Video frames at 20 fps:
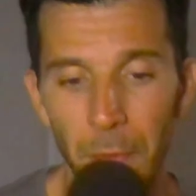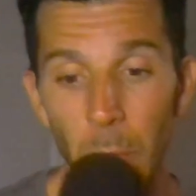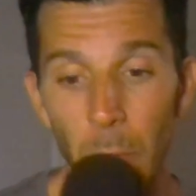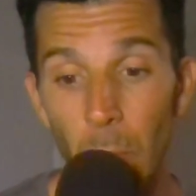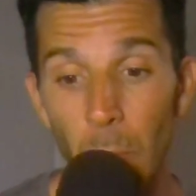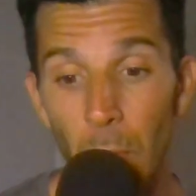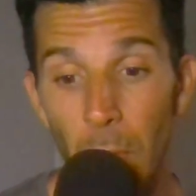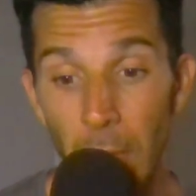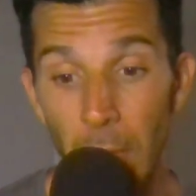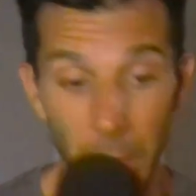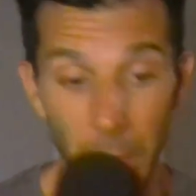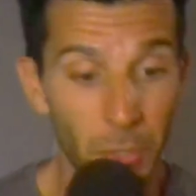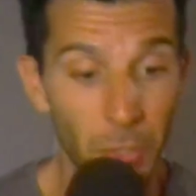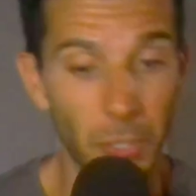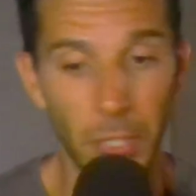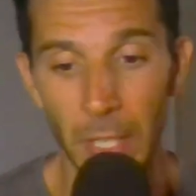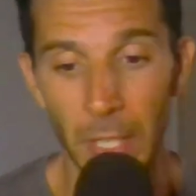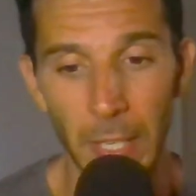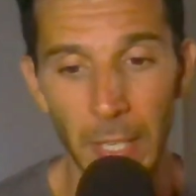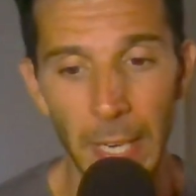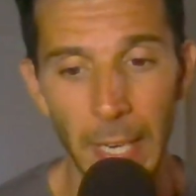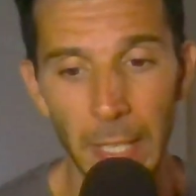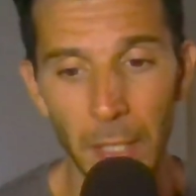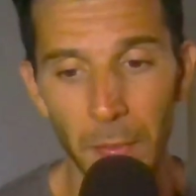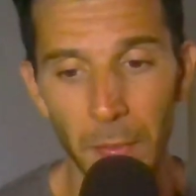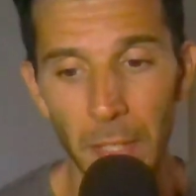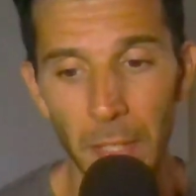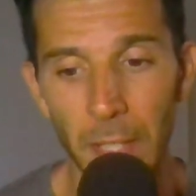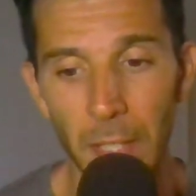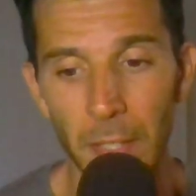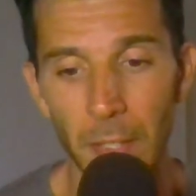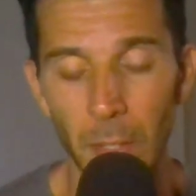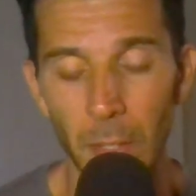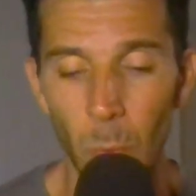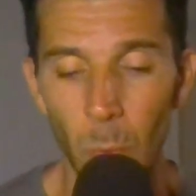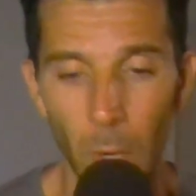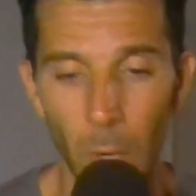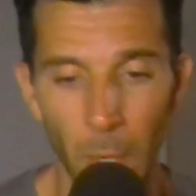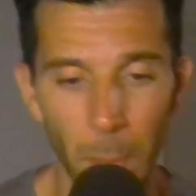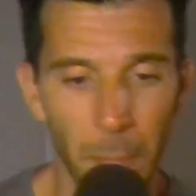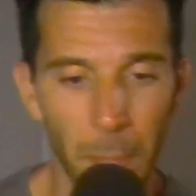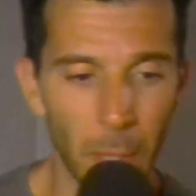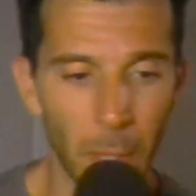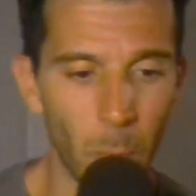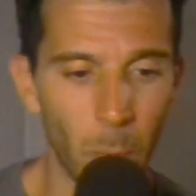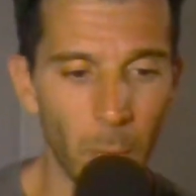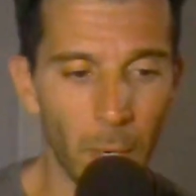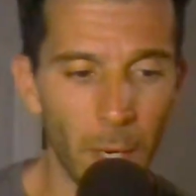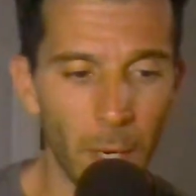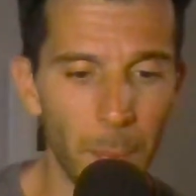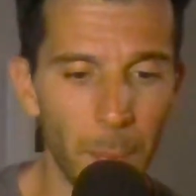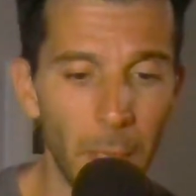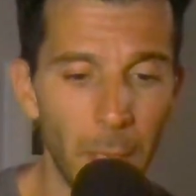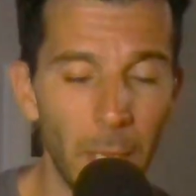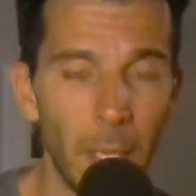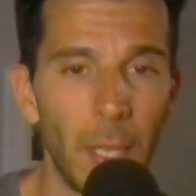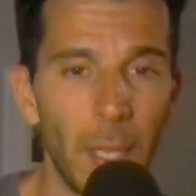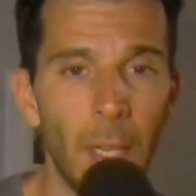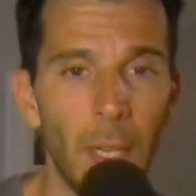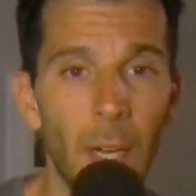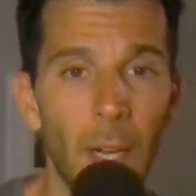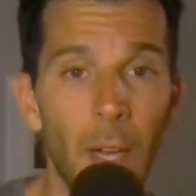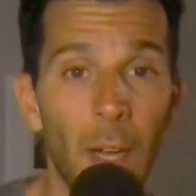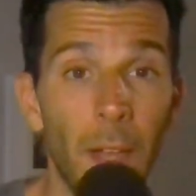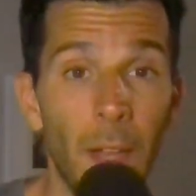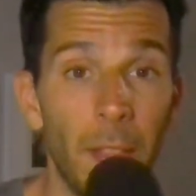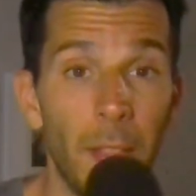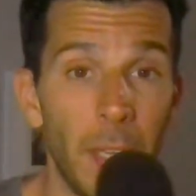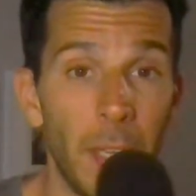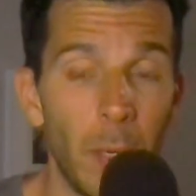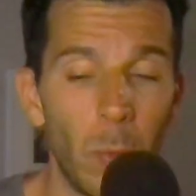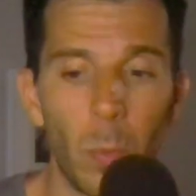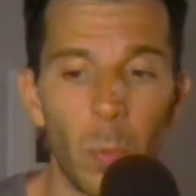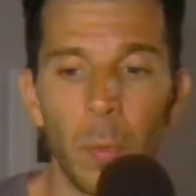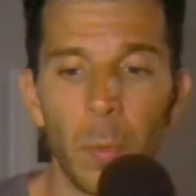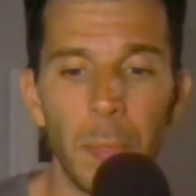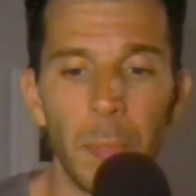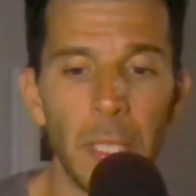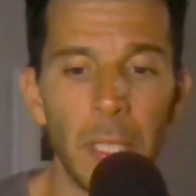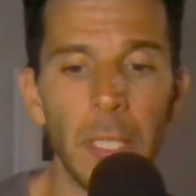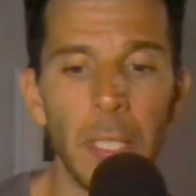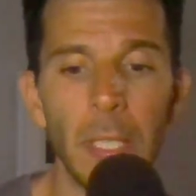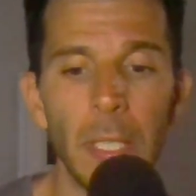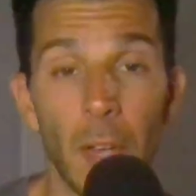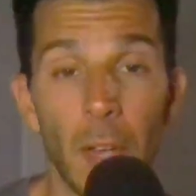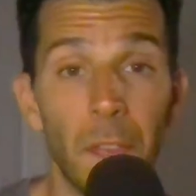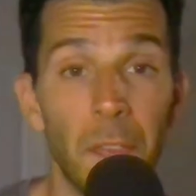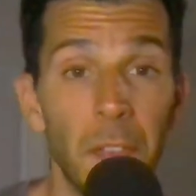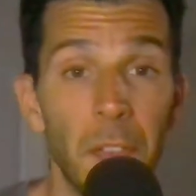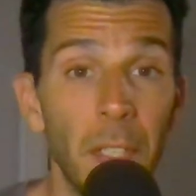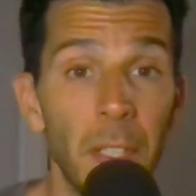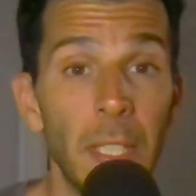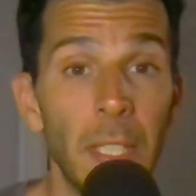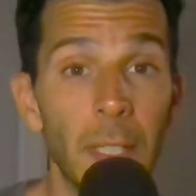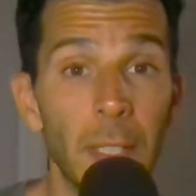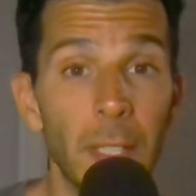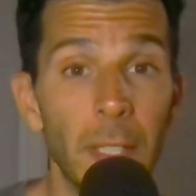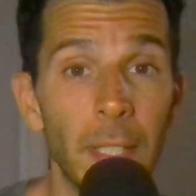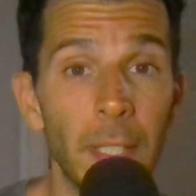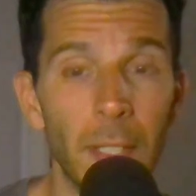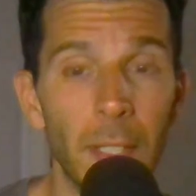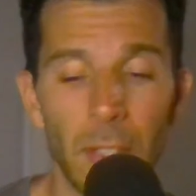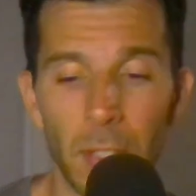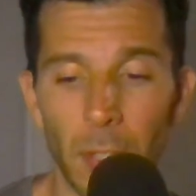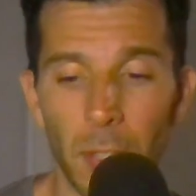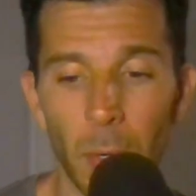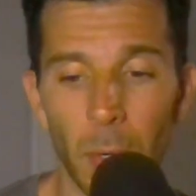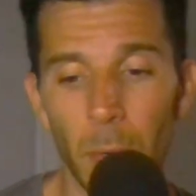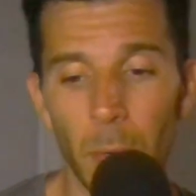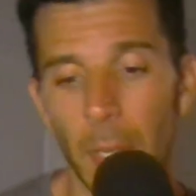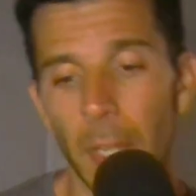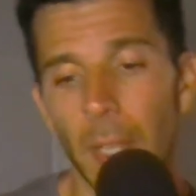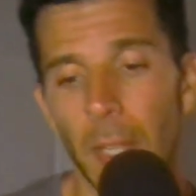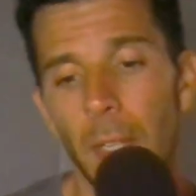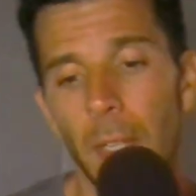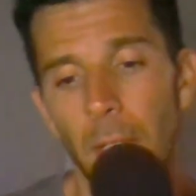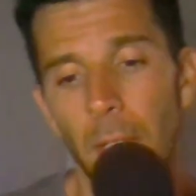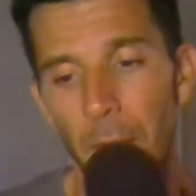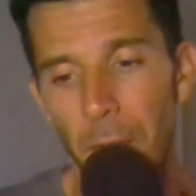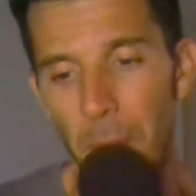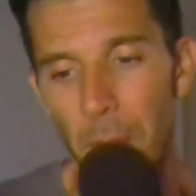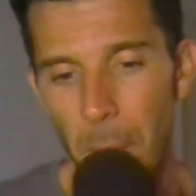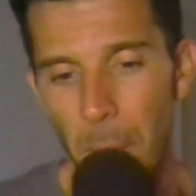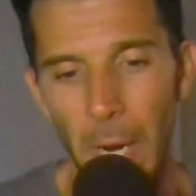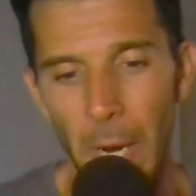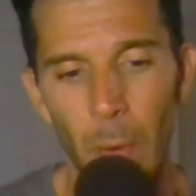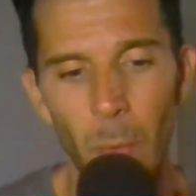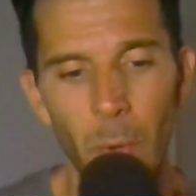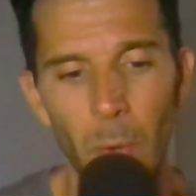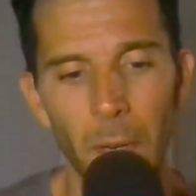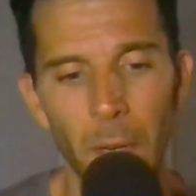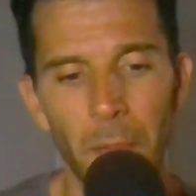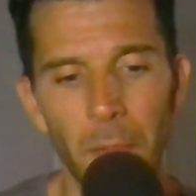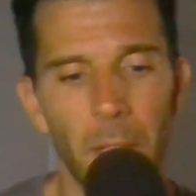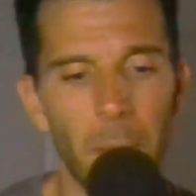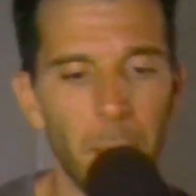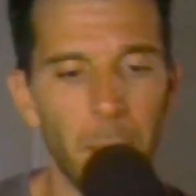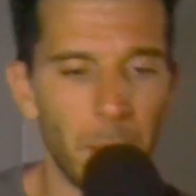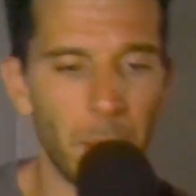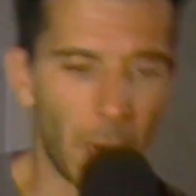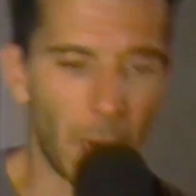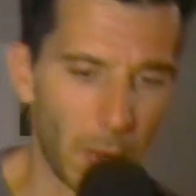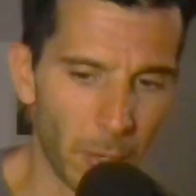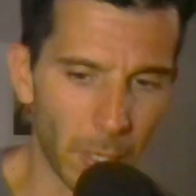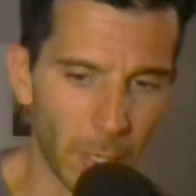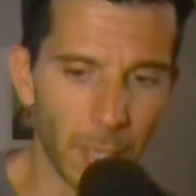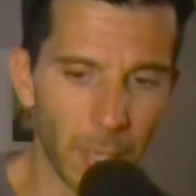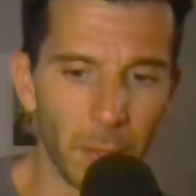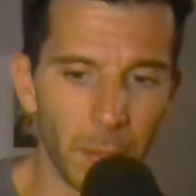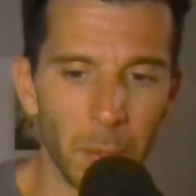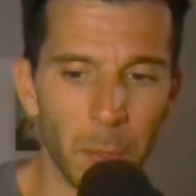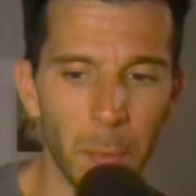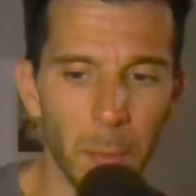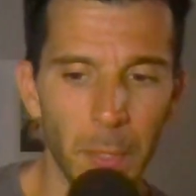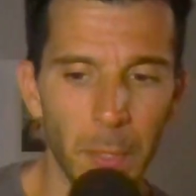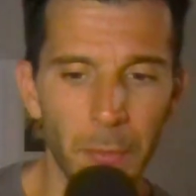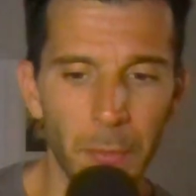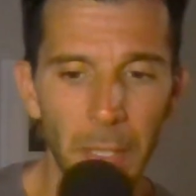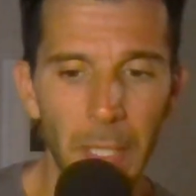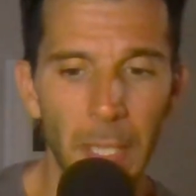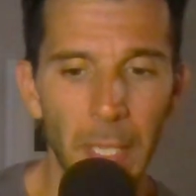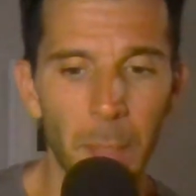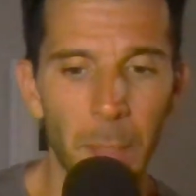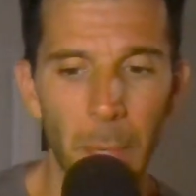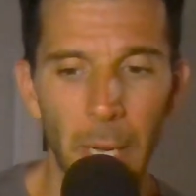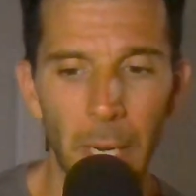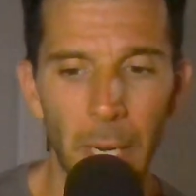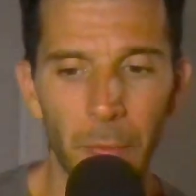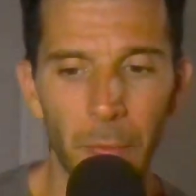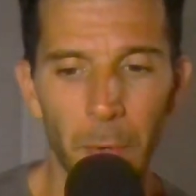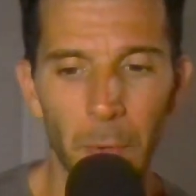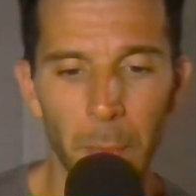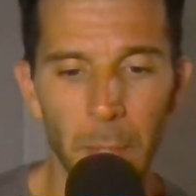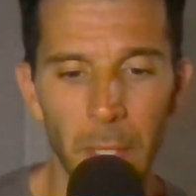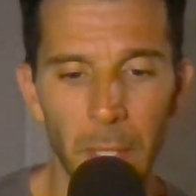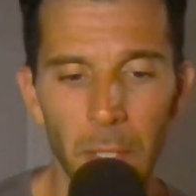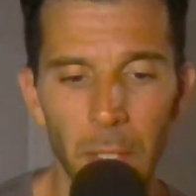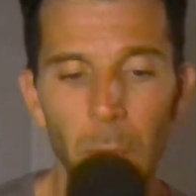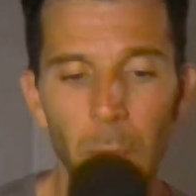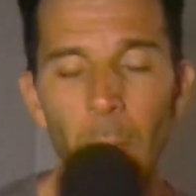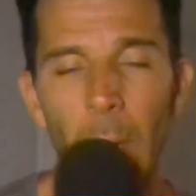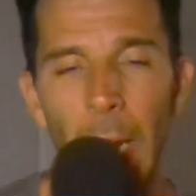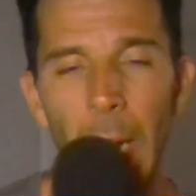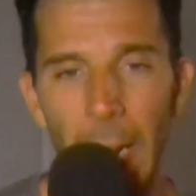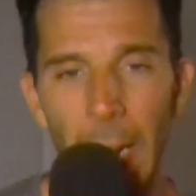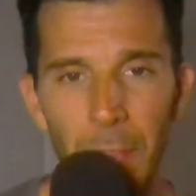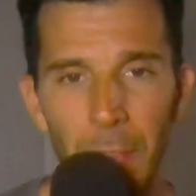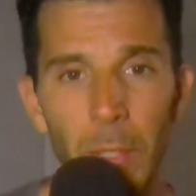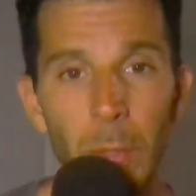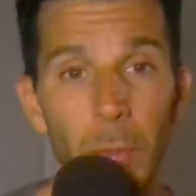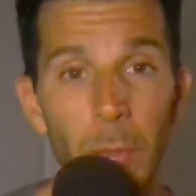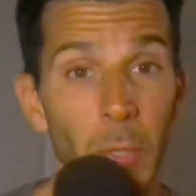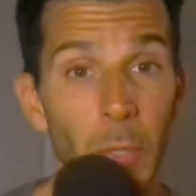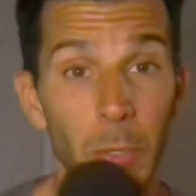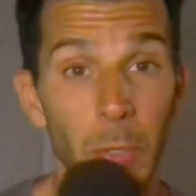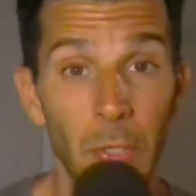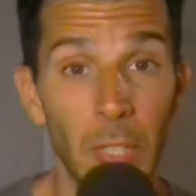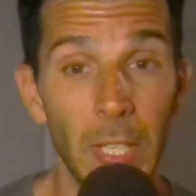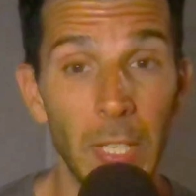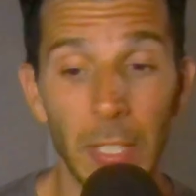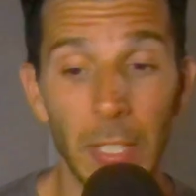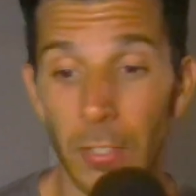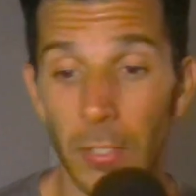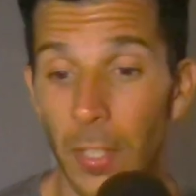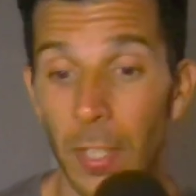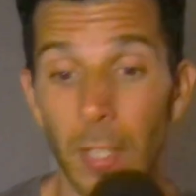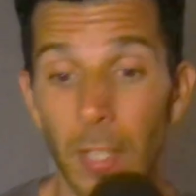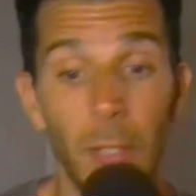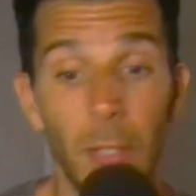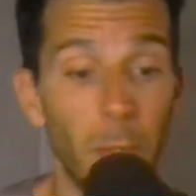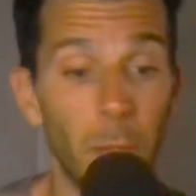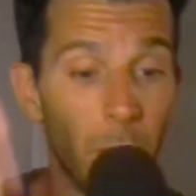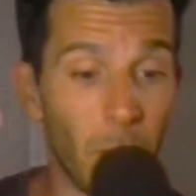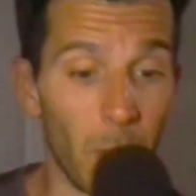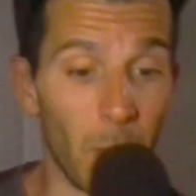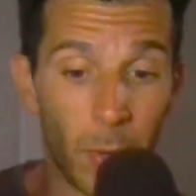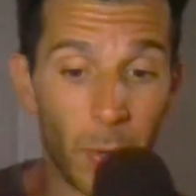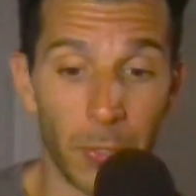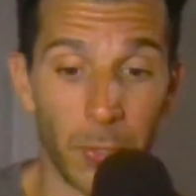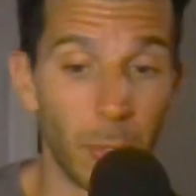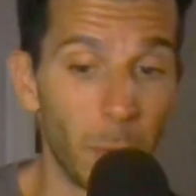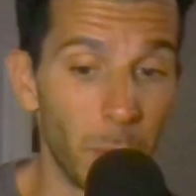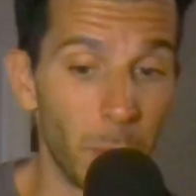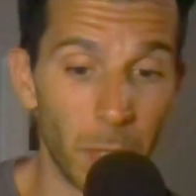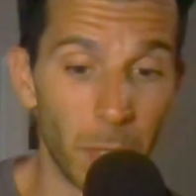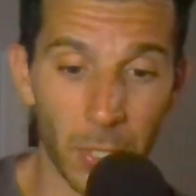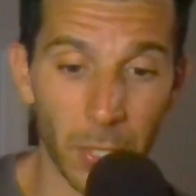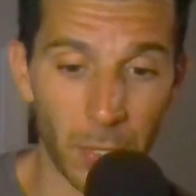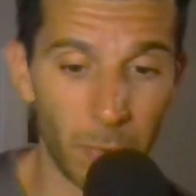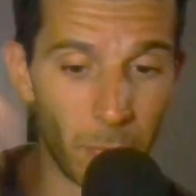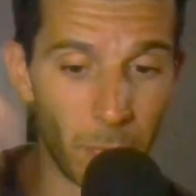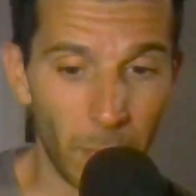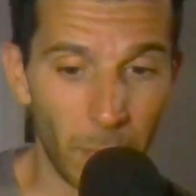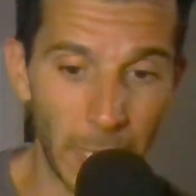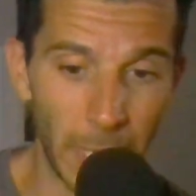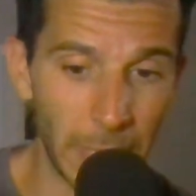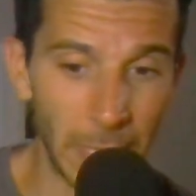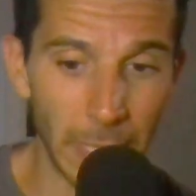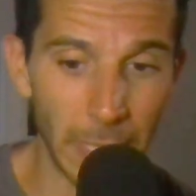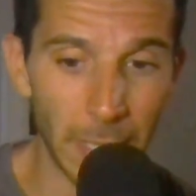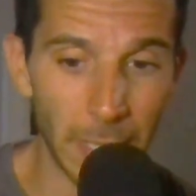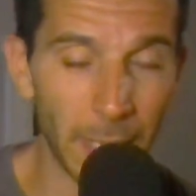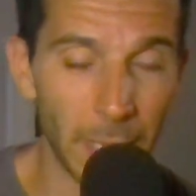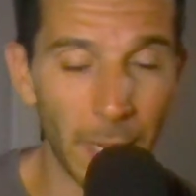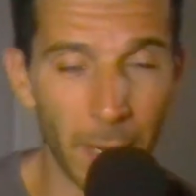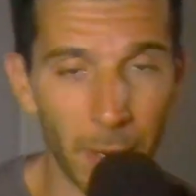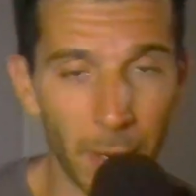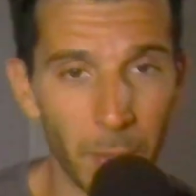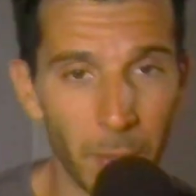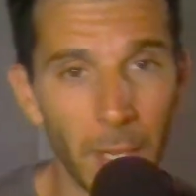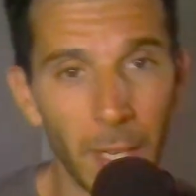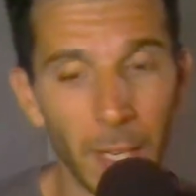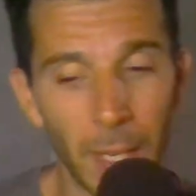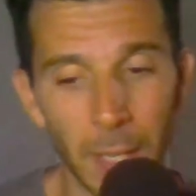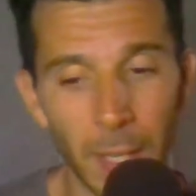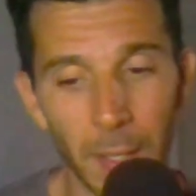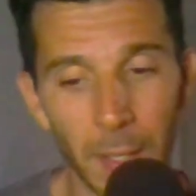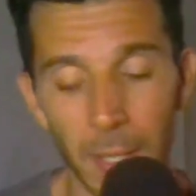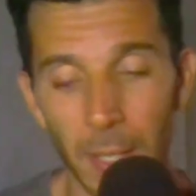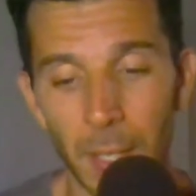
you're interested in any of these and you want to pick one up, they will be affiliate links. So if you buy one of them, I'll get a little bit of a kickback from it. You don't have to use those links. You could also just write these down and